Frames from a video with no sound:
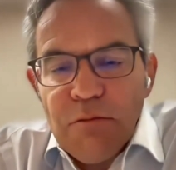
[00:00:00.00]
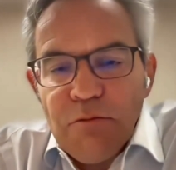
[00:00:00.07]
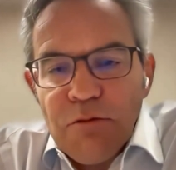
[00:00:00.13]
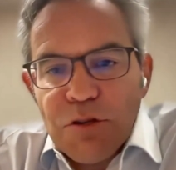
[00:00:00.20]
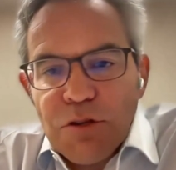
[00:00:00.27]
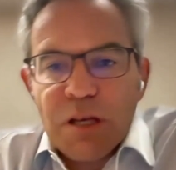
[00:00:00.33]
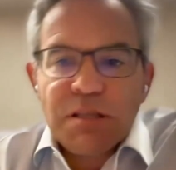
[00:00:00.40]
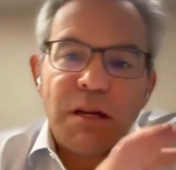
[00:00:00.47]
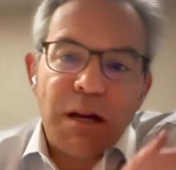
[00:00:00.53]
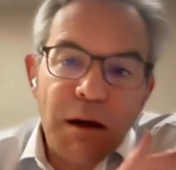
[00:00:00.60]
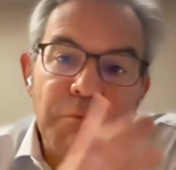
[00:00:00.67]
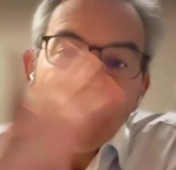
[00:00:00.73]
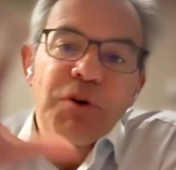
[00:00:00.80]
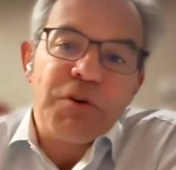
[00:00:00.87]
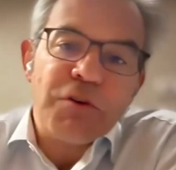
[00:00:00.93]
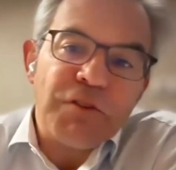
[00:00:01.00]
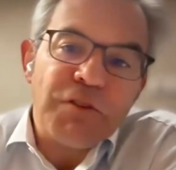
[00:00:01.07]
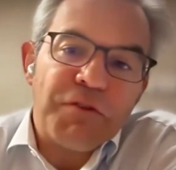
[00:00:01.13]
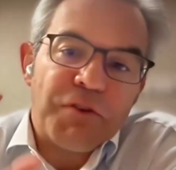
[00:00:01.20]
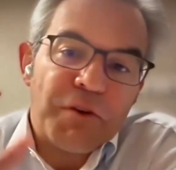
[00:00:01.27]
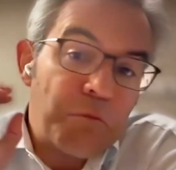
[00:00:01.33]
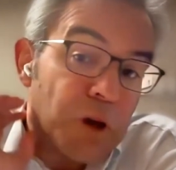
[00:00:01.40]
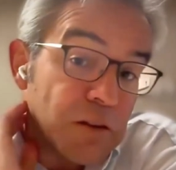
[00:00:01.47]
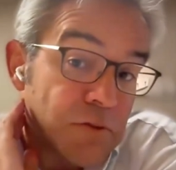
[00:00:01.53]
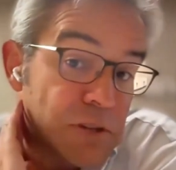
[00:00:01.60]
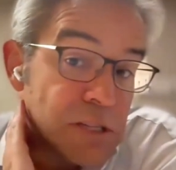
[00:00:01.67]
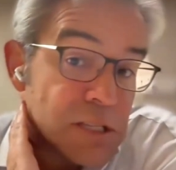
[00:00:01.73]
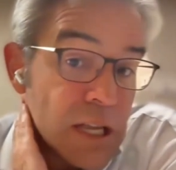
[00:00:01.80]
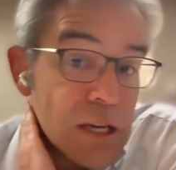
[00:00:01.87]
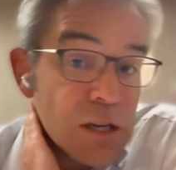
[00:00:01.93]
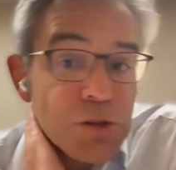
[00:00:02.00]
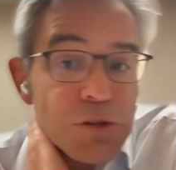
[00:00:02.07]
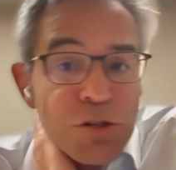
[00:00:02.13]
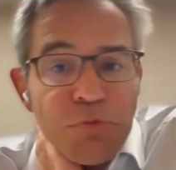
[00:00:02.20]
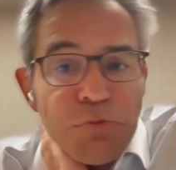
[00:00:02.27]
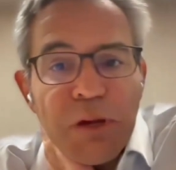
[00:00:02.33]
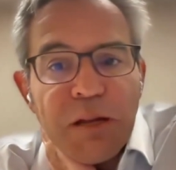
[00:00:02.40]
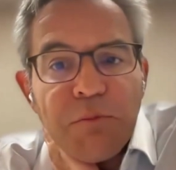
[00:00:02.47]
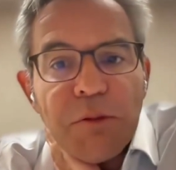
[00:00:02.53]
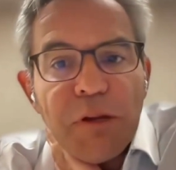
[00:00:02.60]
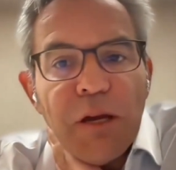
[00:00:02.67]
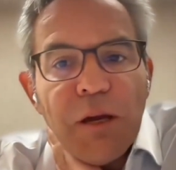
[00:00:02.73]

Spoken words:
which has a number of different manifestations, but